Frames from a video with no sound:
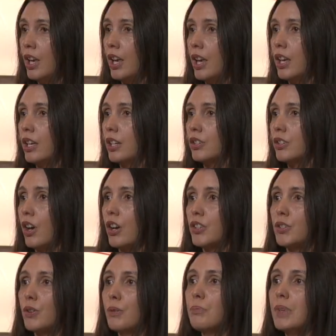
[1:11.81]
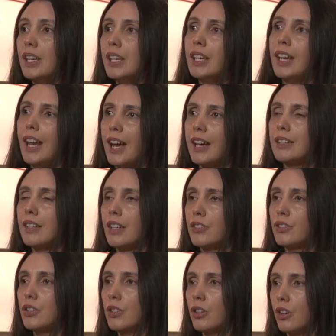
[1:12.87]
and also immediate
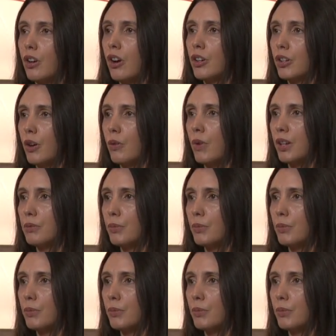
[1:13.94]
access to the cargo on